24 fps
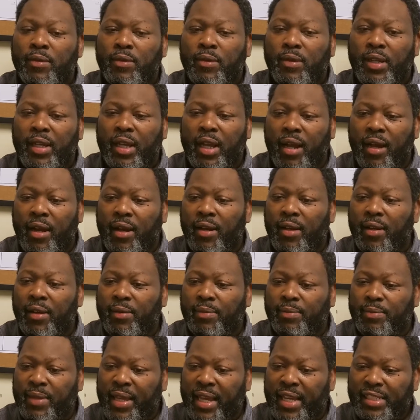
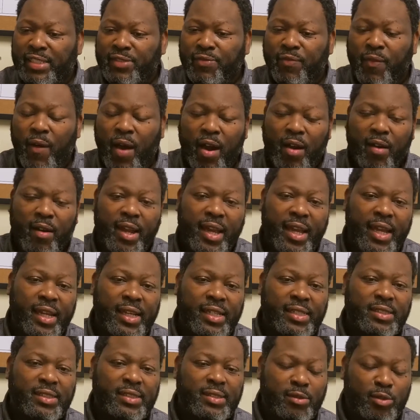As far as
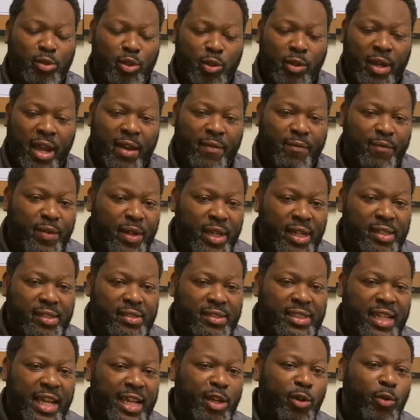you got villains like
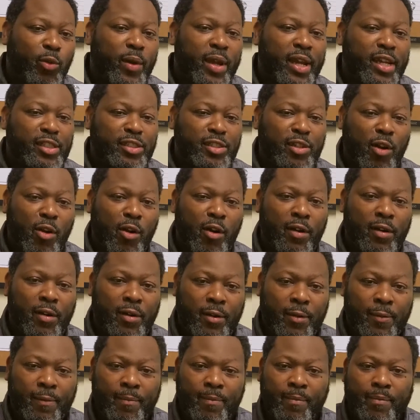the Red Skull,
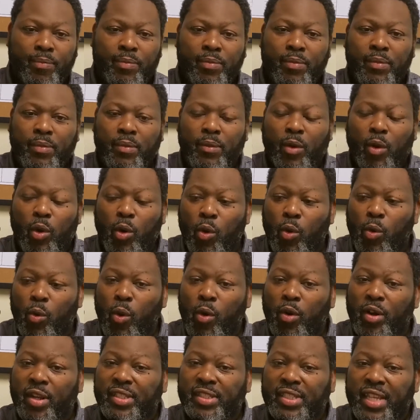who want to
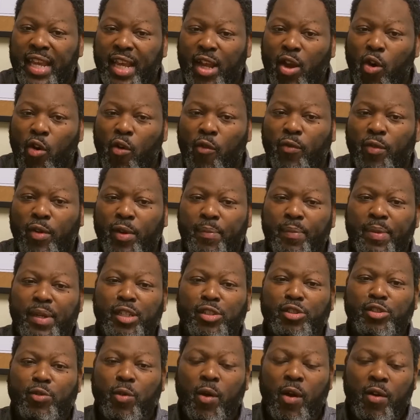take over and be the
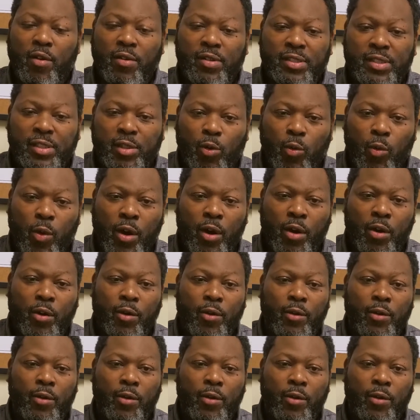strongest in the world.